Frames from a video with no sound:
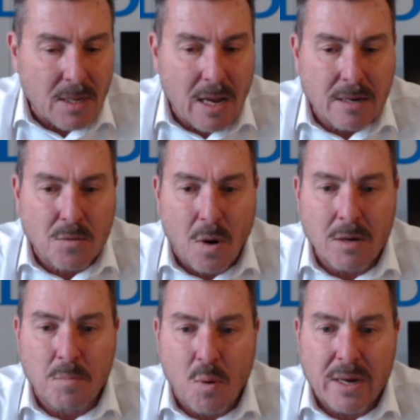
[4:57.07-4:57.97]
And at
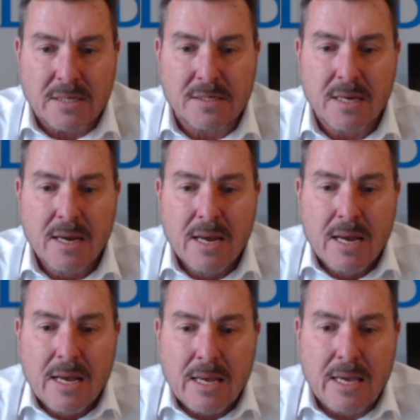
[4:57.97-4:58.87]
one point,
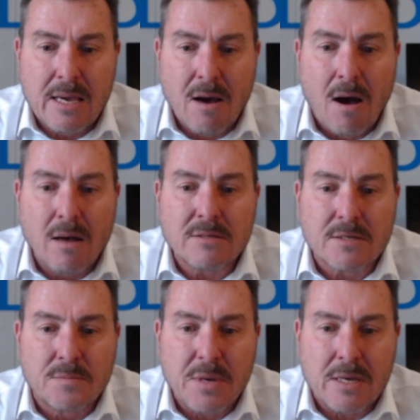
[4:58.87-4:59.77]
he
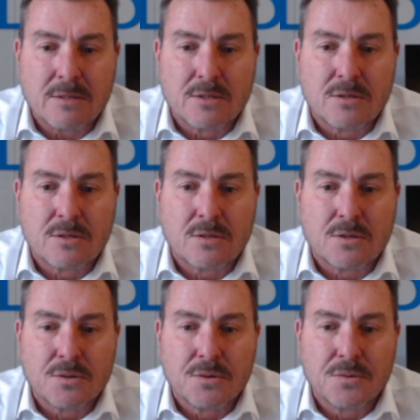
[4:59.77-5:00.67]
asked me
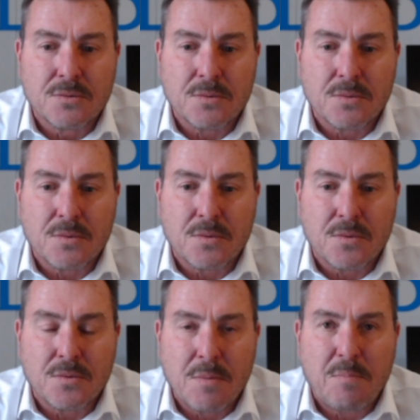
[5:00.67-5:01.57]
to
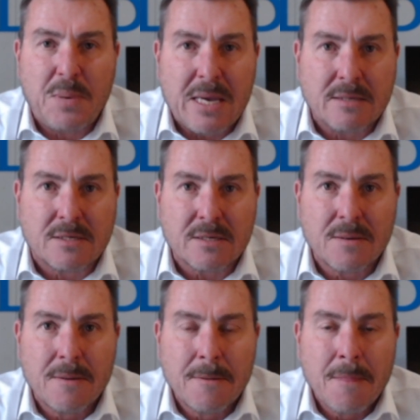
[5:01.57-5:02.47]
repeat
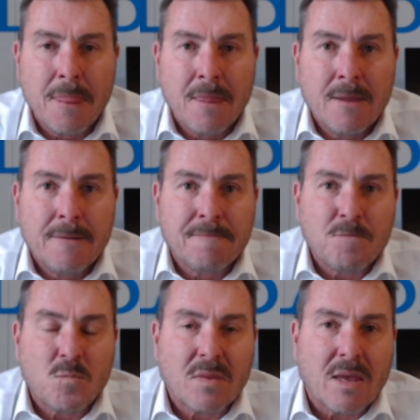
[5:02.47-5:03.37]

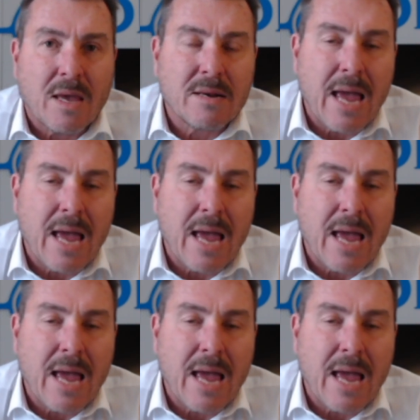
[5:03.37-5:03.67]
an